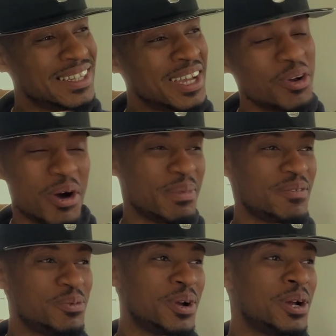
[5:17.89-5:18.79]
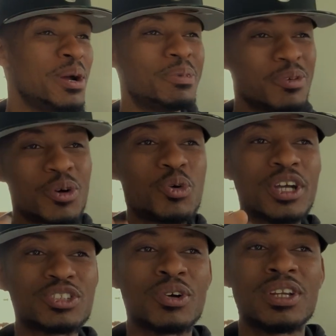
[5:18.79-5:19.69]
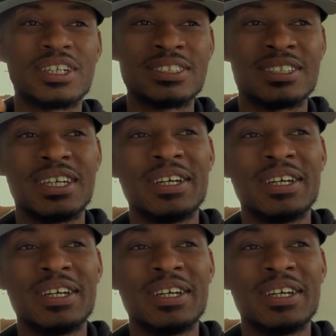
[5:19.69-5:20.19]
I know I'm everywhere. But real quick story, look, because